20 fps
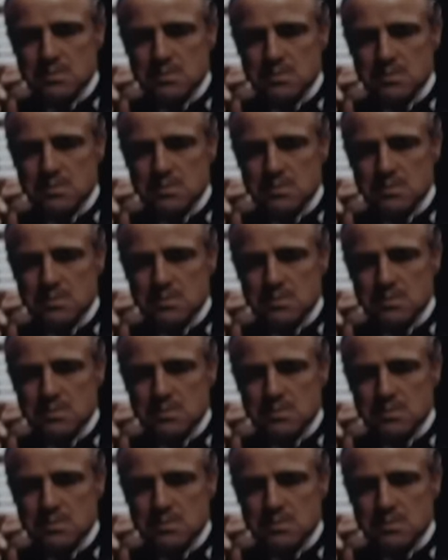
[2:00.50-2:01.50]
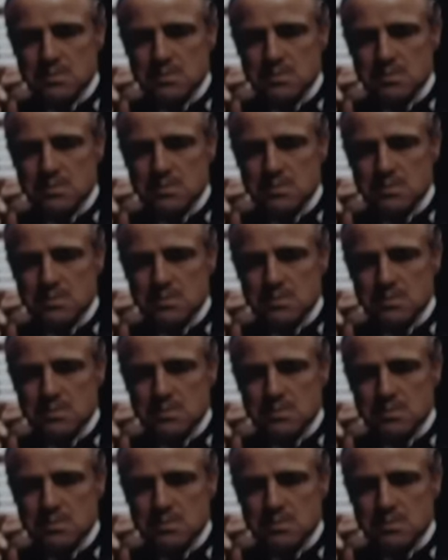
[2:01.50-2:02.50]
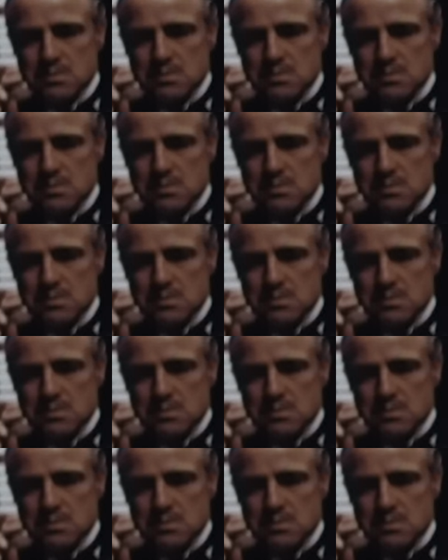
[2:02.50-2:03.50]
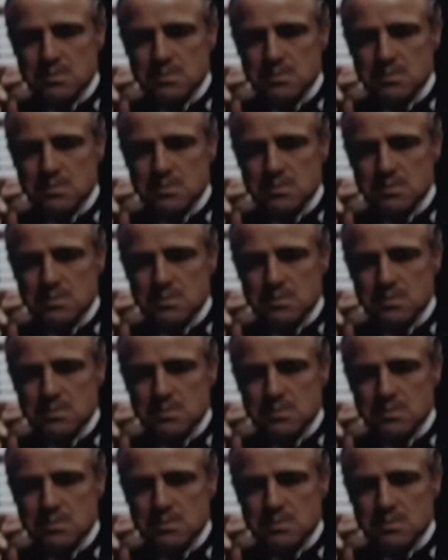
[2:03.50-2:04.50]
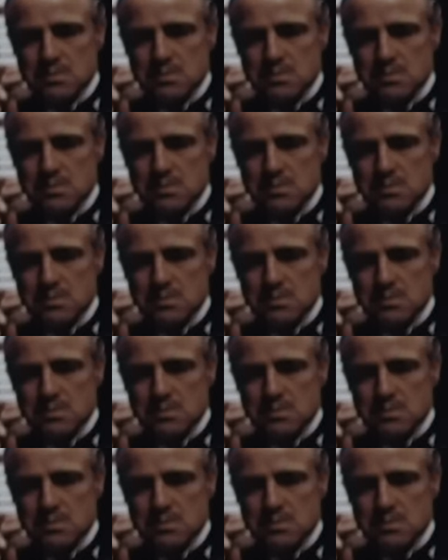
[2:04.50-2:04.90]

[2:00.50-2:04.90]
The person shown says nothing.